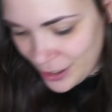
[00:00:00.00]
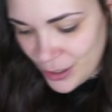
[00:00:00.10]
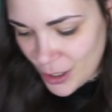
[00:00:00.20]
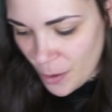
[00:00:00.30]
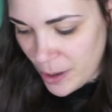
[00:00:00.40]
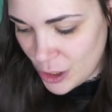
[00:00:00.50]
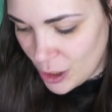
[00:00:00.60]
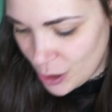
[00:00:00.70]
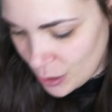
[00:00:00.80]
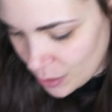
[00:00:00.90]
there's so much
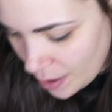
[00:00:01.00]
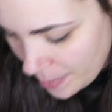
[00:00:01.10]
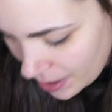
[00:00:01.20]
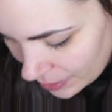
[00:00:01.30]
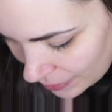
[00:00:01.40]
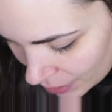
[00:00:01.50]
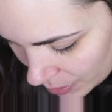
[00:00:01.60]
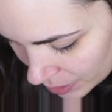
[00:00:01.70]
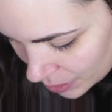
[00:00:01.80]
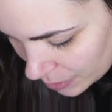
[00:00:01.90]
to choose from. I don't even know
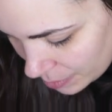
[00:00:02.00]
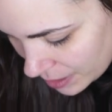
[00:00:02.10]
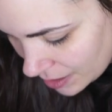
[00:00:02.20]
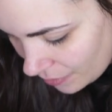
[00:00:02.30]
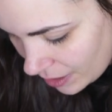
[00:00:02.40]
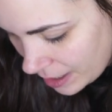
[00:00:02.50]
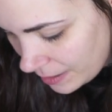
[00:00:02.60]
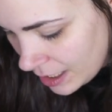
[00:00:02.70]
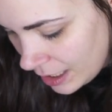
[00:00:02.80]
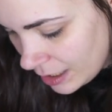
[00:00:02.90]
what to do with myself right now.
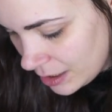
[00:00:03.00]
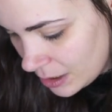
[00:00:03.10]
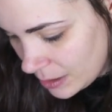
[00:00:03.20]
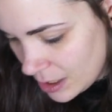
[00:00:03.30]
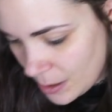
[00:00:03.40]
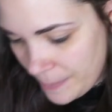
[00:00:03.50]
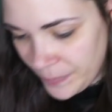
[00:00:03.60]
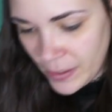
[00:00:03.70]
Let's go with this one.